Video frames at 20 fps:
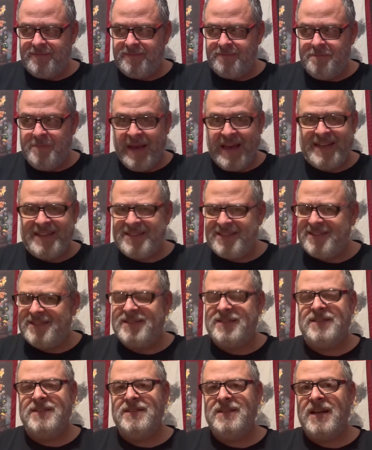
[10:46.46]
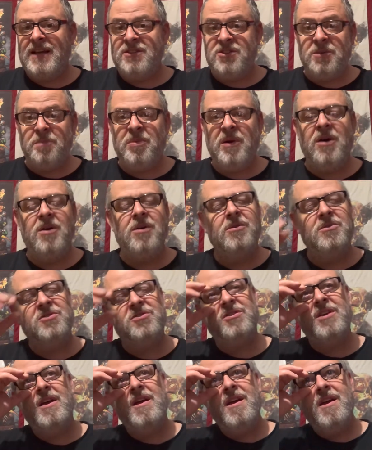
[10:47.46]
based, I
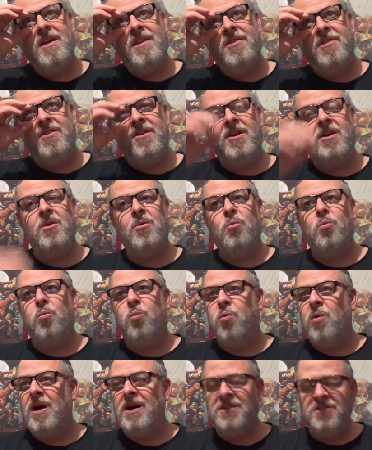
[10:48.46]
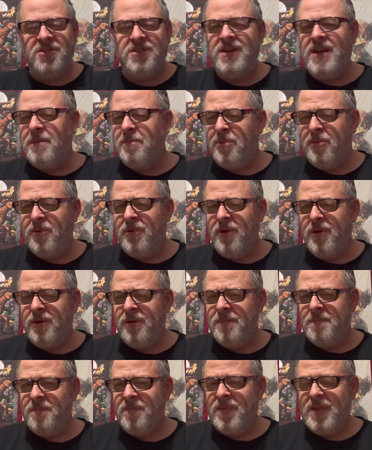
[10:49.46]
suppose. There was an
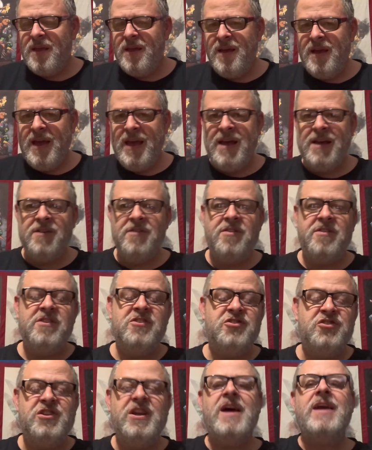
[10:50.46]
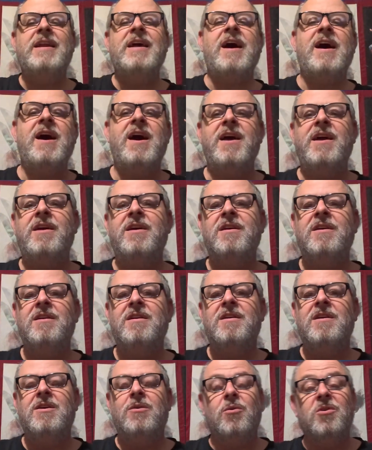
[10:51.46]
emperor, and the Jedi
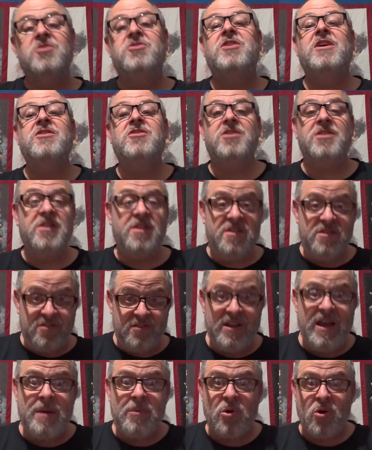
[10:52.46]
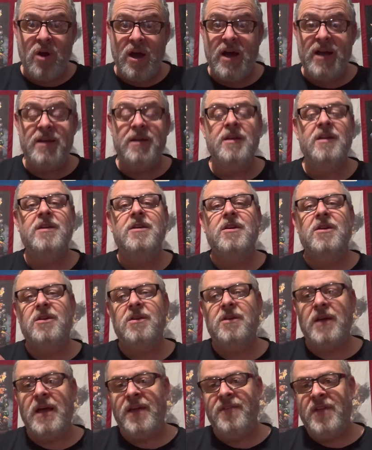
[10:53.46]
were essentially the samurai,
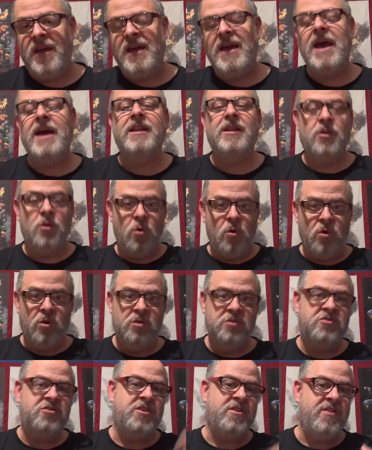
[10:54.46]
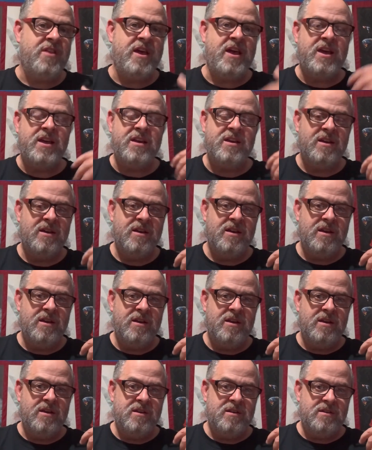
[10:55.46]
and they had lords, and they
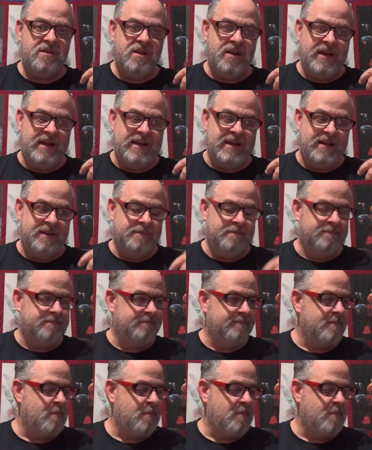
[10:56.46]
I